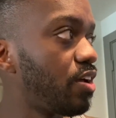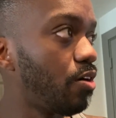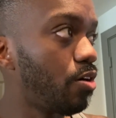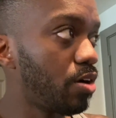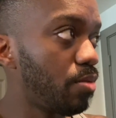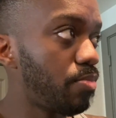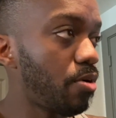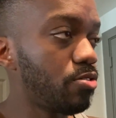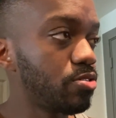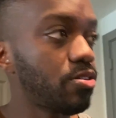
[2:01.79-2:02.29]
go to the
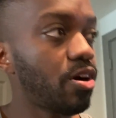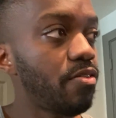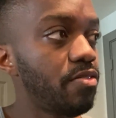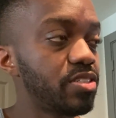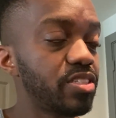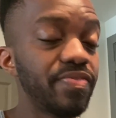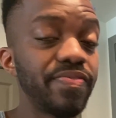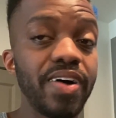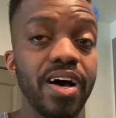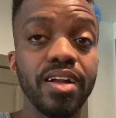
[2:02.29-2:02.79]
post office
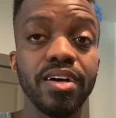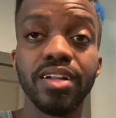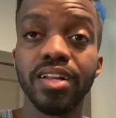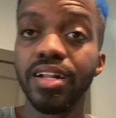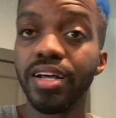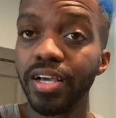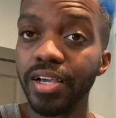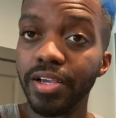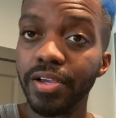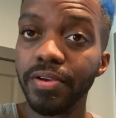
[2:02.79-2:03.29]
and file a
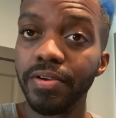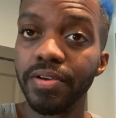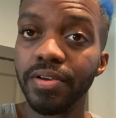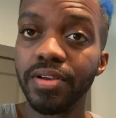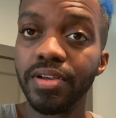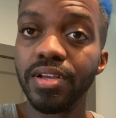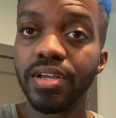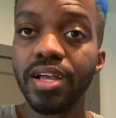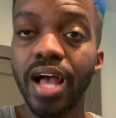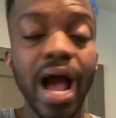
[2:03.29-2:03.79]
claim.
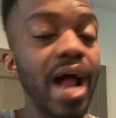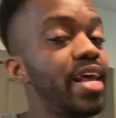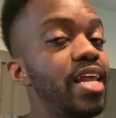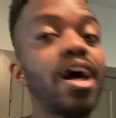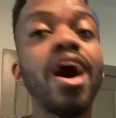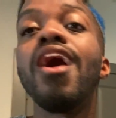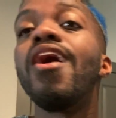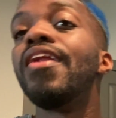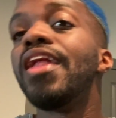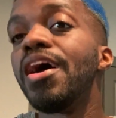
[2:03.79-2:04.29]
I need
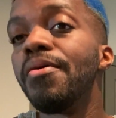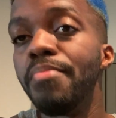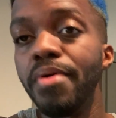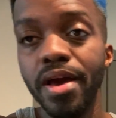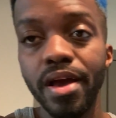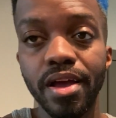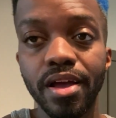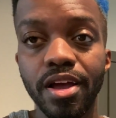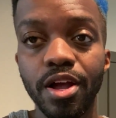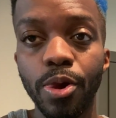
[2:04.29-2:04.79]
all that
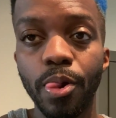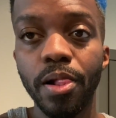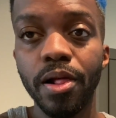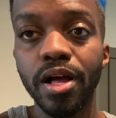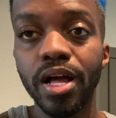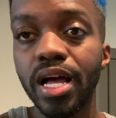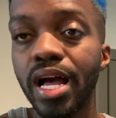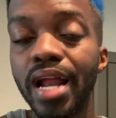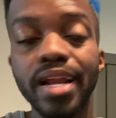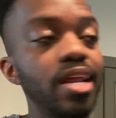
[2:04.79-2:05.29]
back.
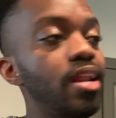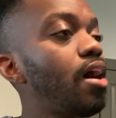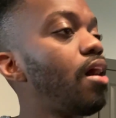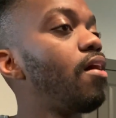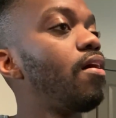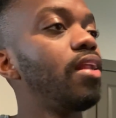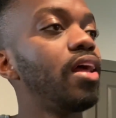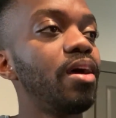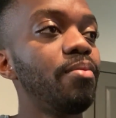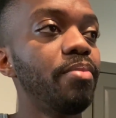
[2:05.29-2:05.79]
I need
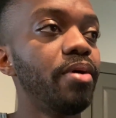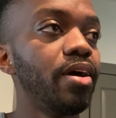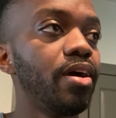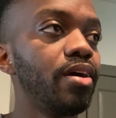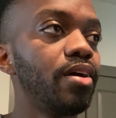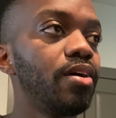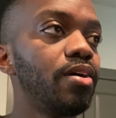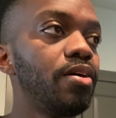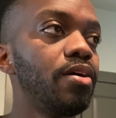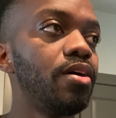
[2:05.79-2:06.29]
all that back.
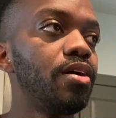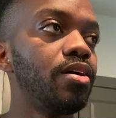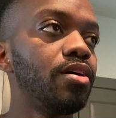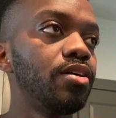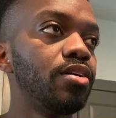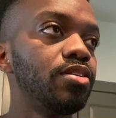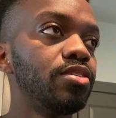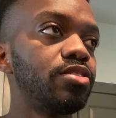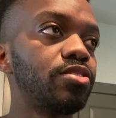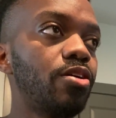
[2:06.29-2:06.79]

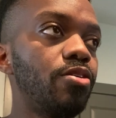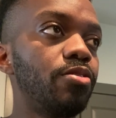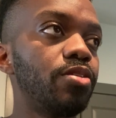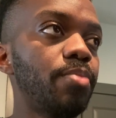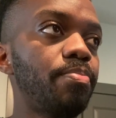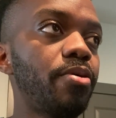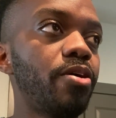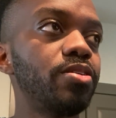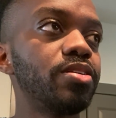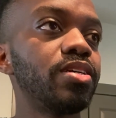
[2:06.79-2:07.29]
So the
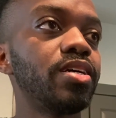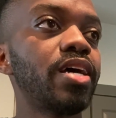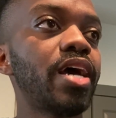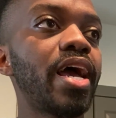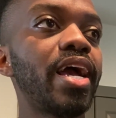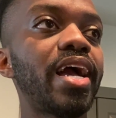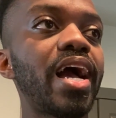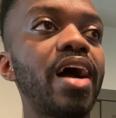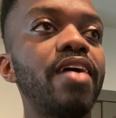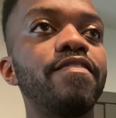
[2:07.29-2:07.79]
person
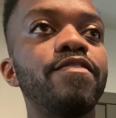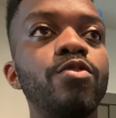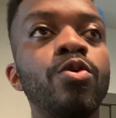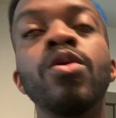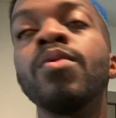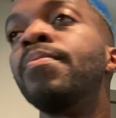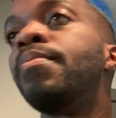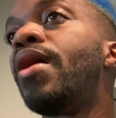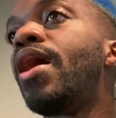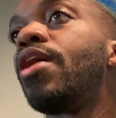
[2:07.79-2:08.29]
had got four
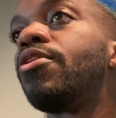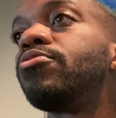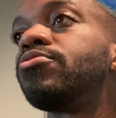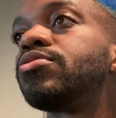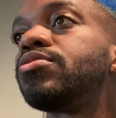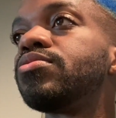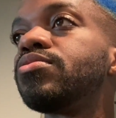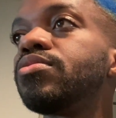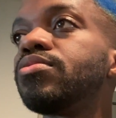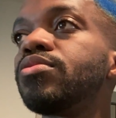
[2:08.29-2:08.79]

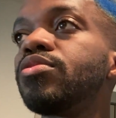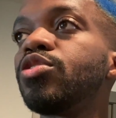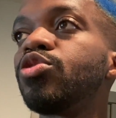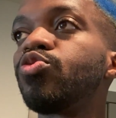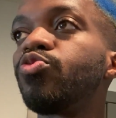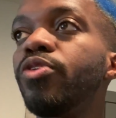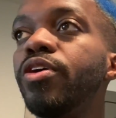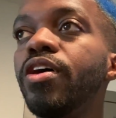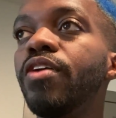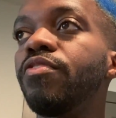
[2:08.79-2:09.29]
bottles.
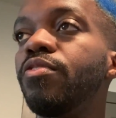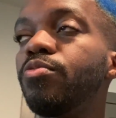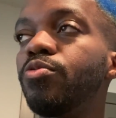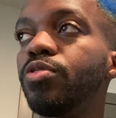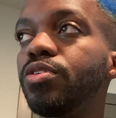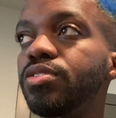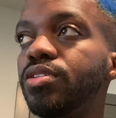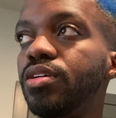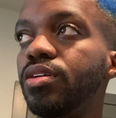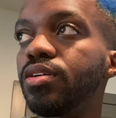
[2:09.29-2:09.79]
Three of them
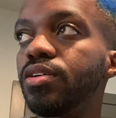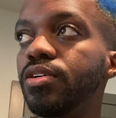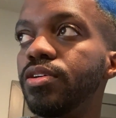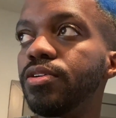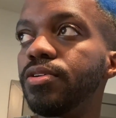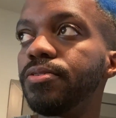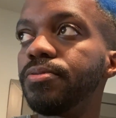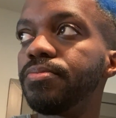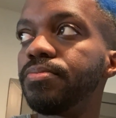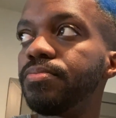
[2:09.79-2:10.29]
was,
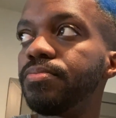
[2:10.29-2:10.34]
uh,